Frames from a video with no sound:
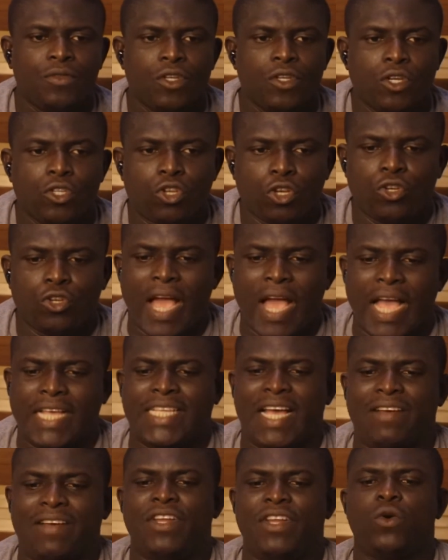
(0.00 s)
So you guys
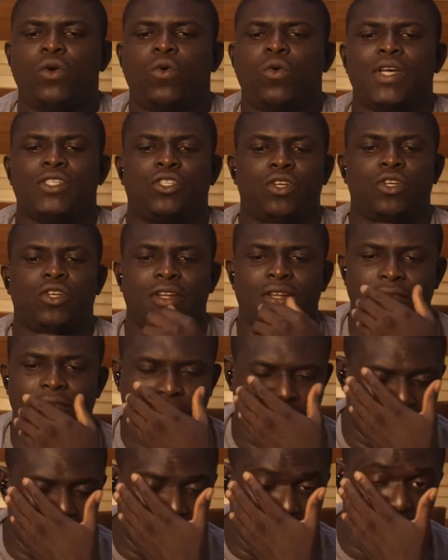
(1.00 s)
have any question on
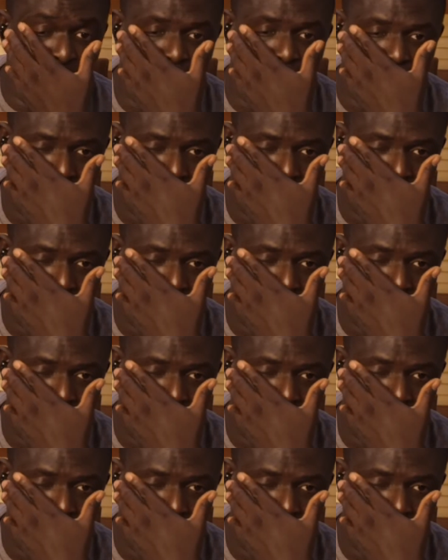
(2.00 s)
event?